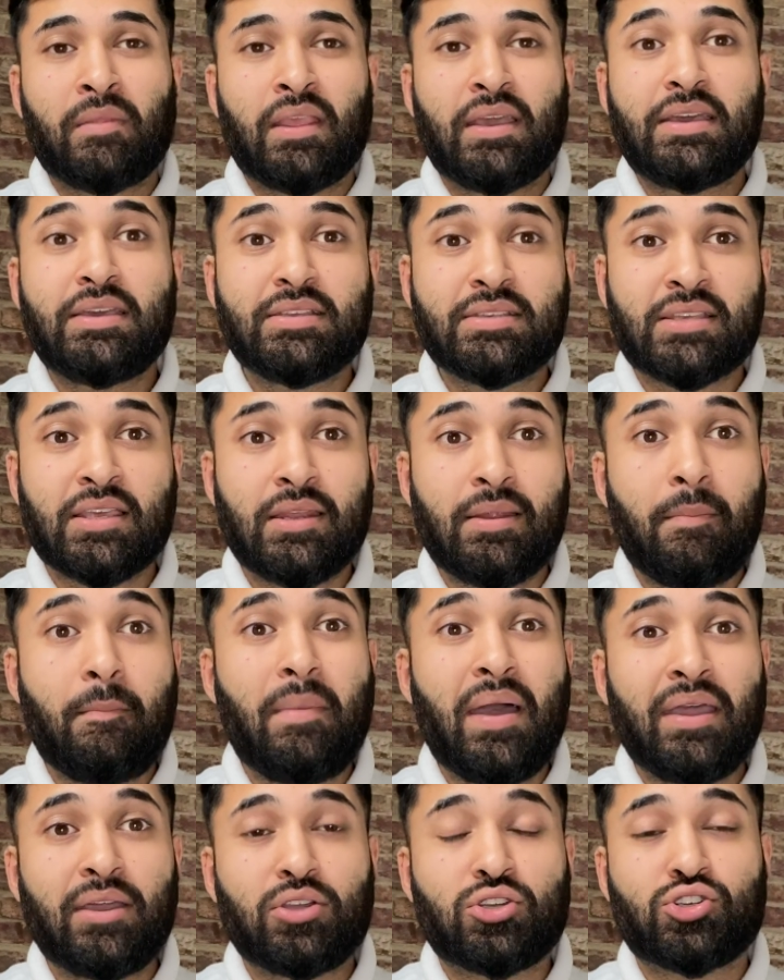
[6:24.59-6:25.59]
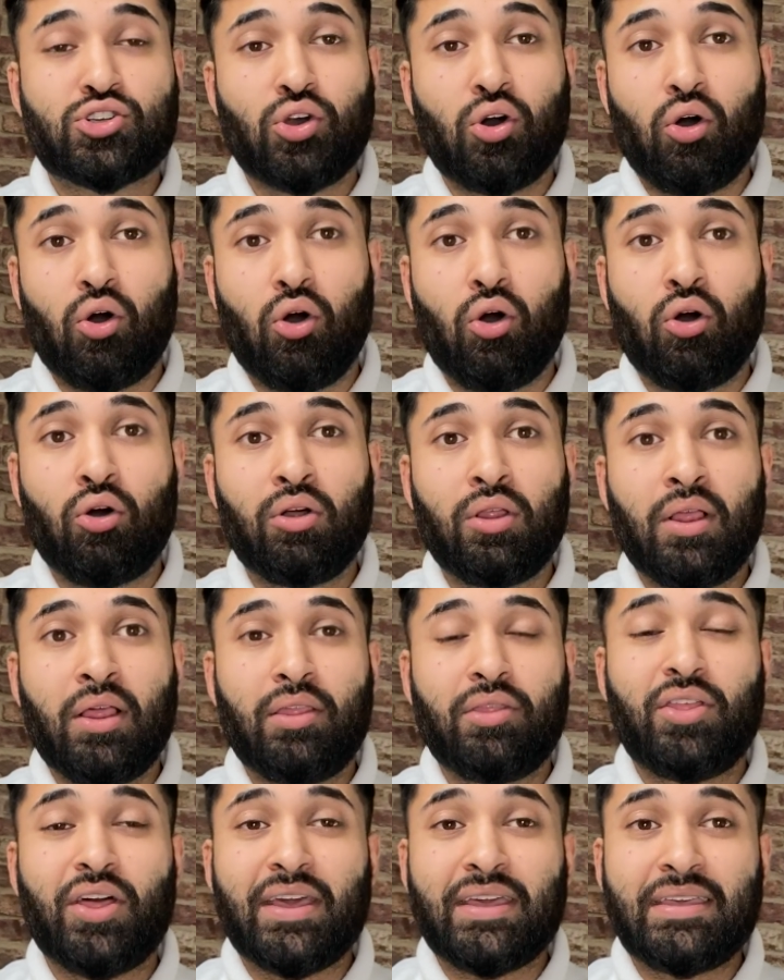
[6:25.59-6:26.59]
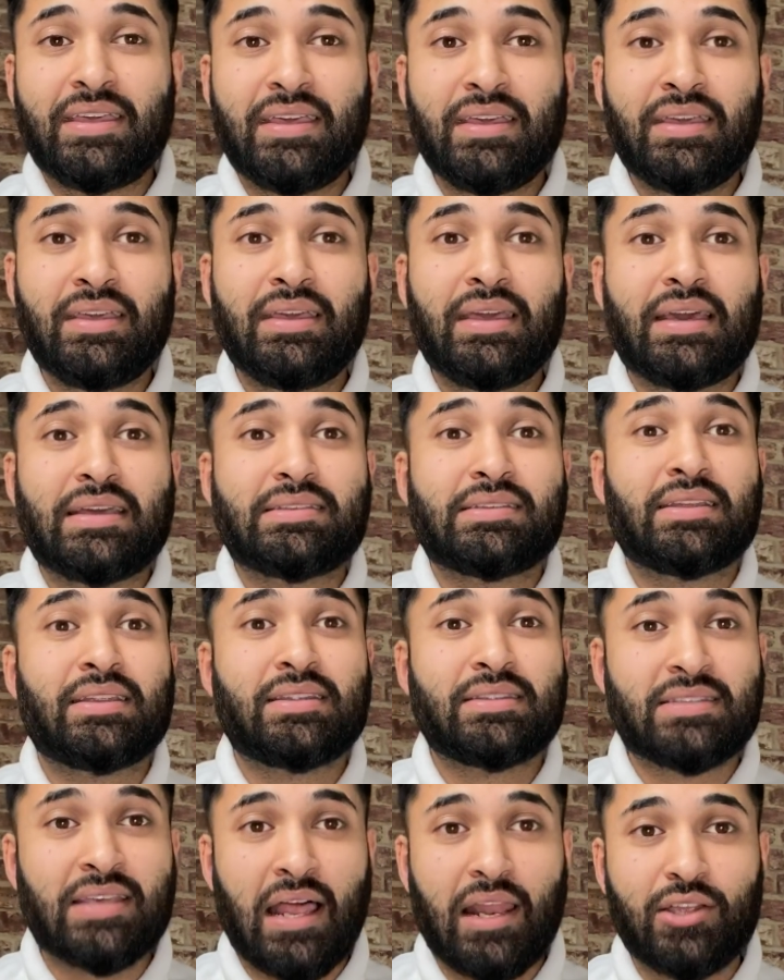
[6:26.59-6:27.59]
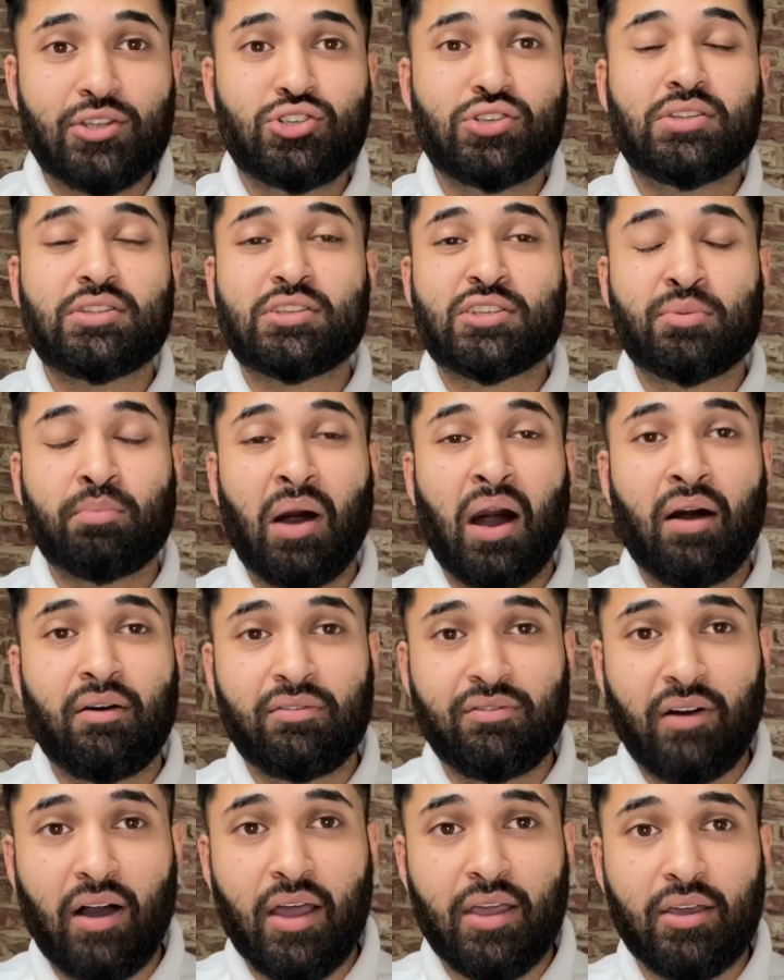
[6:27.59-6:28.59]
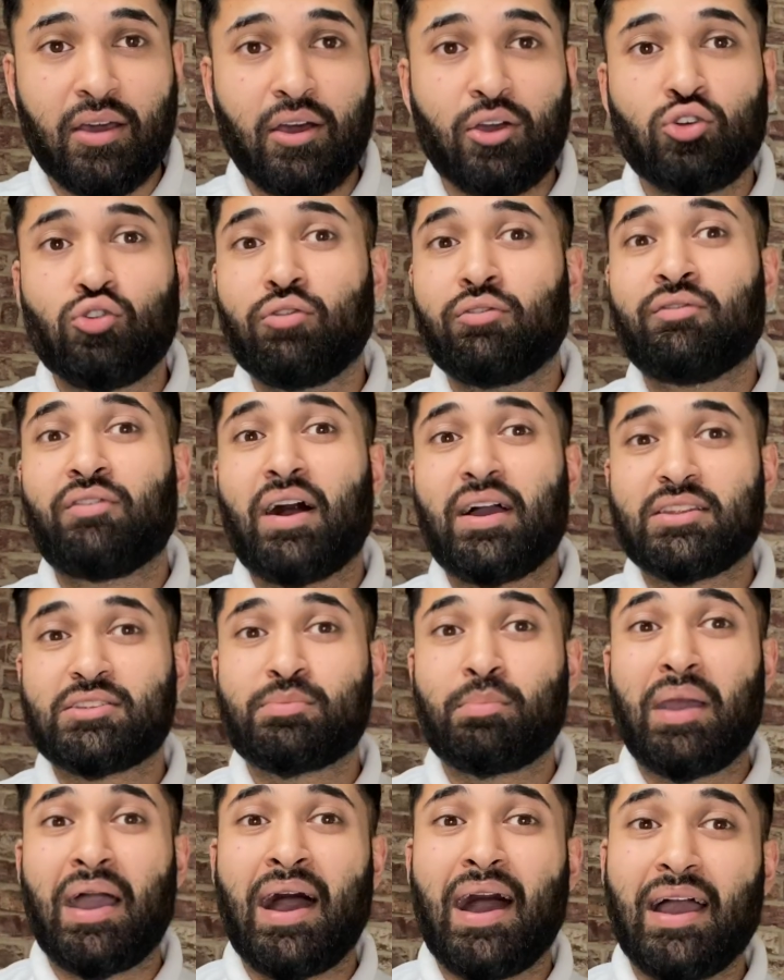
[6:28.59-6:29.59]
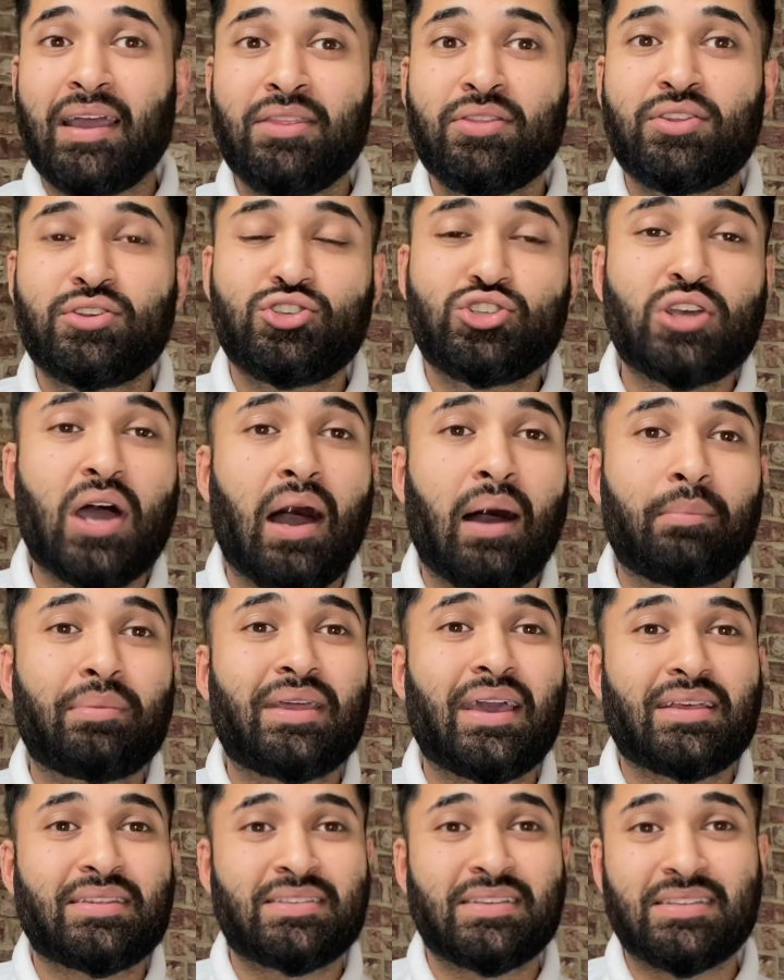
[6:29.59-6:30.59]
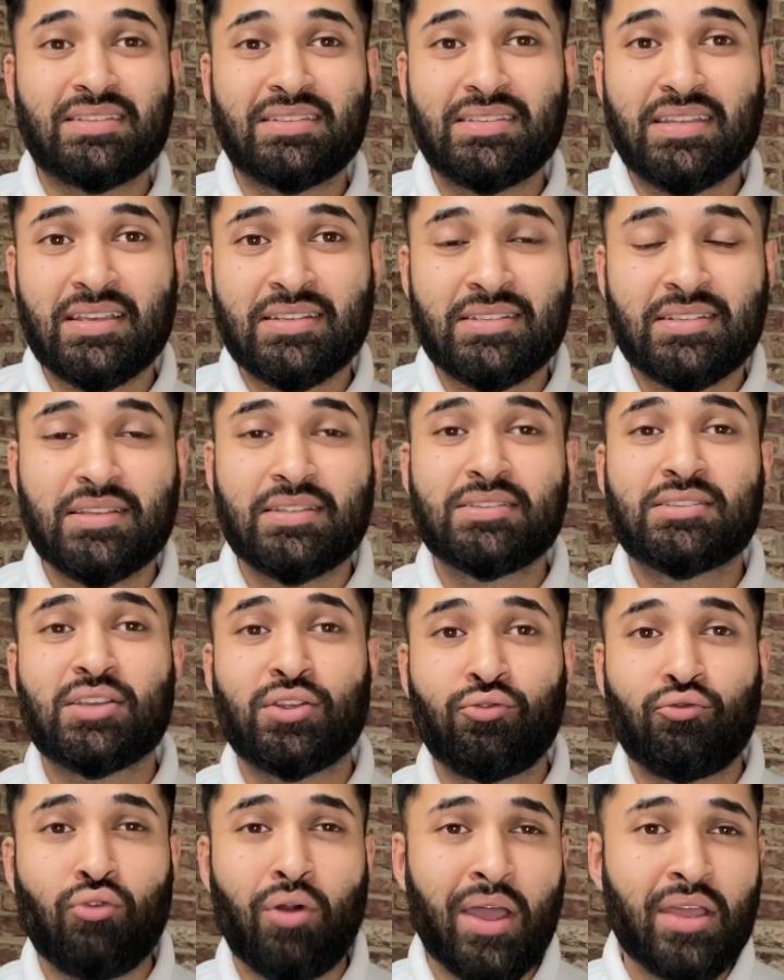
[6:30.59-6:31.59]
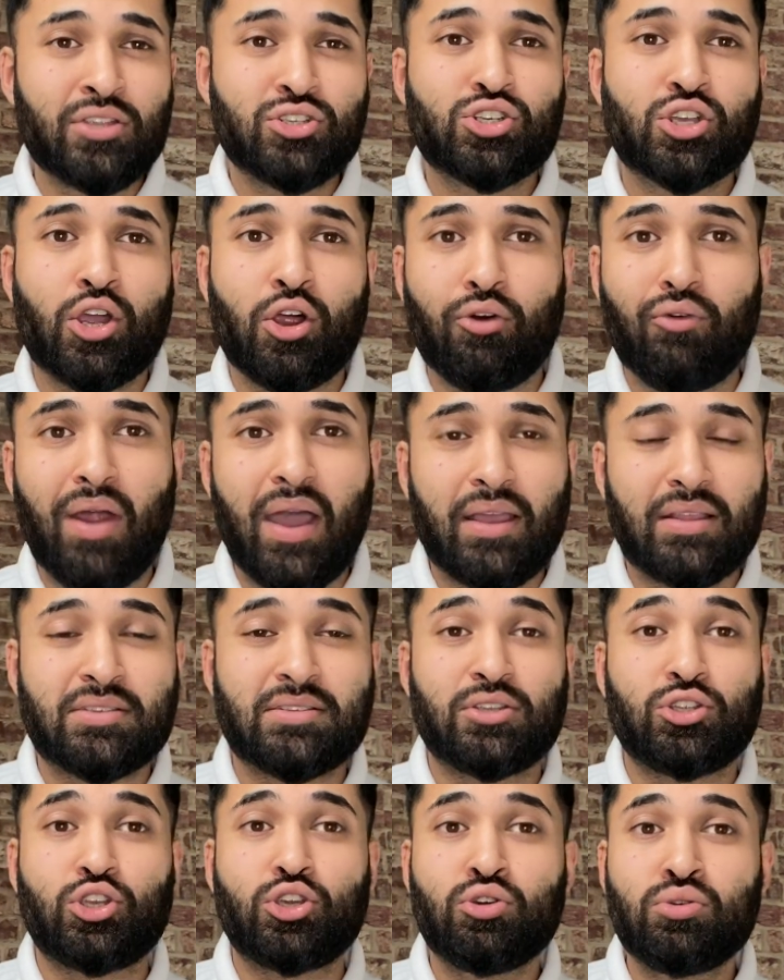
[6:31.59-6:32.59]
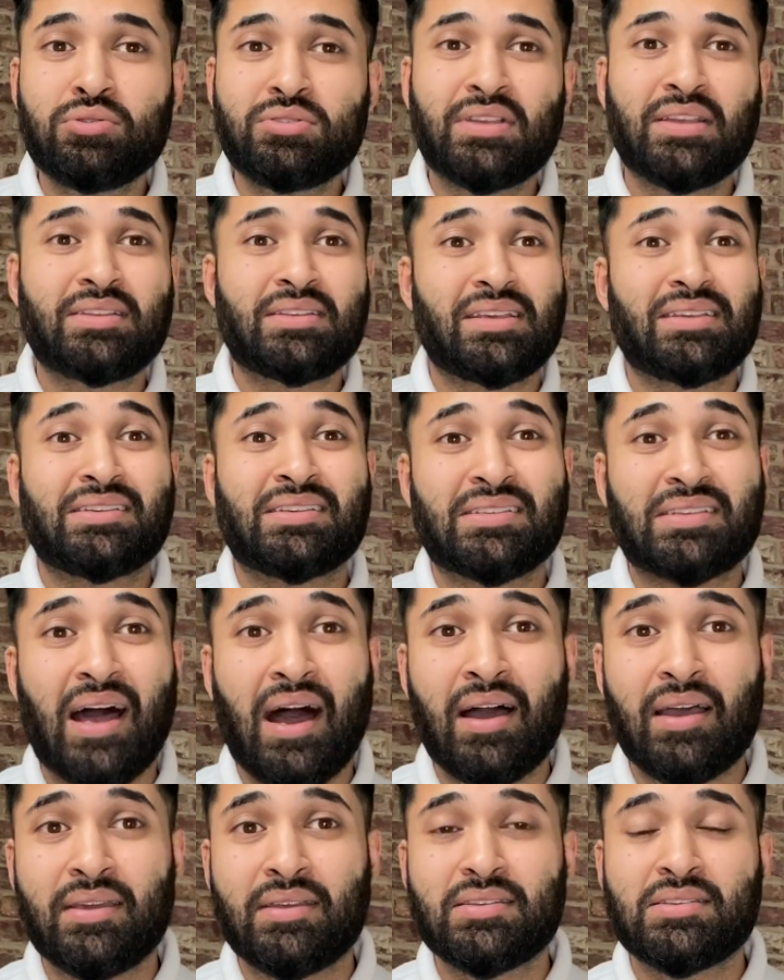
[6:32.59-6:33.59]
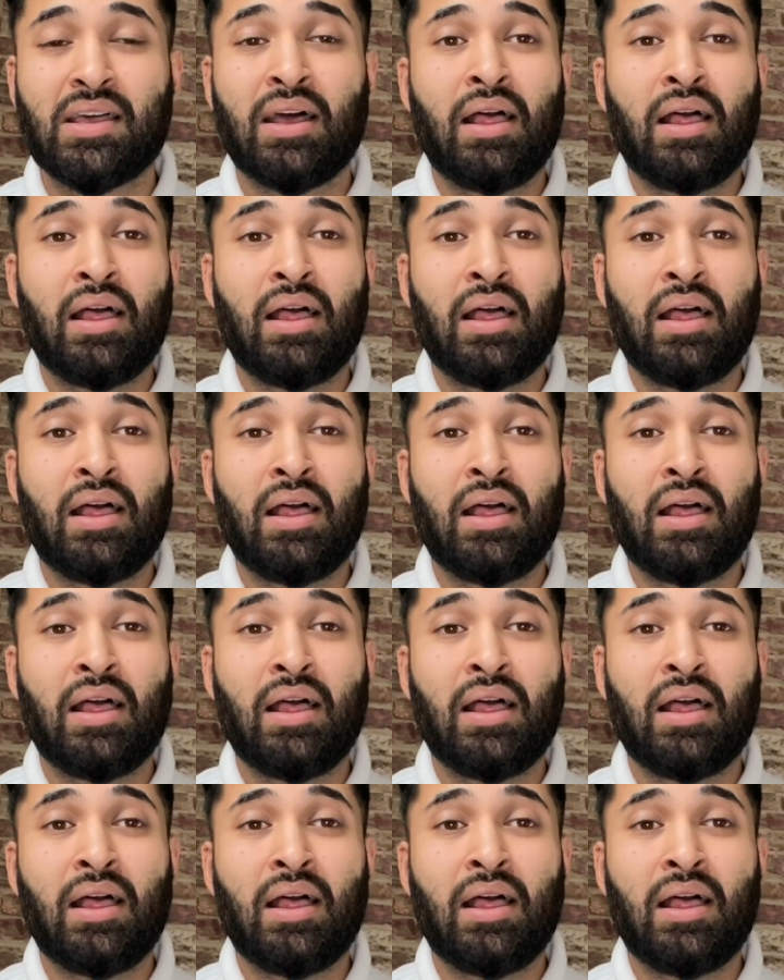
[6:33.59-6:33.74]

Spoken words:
he's going to make sure that he is an intelligent, smart fighter who fights behind the jab, gets his distance and range correct, and uses his size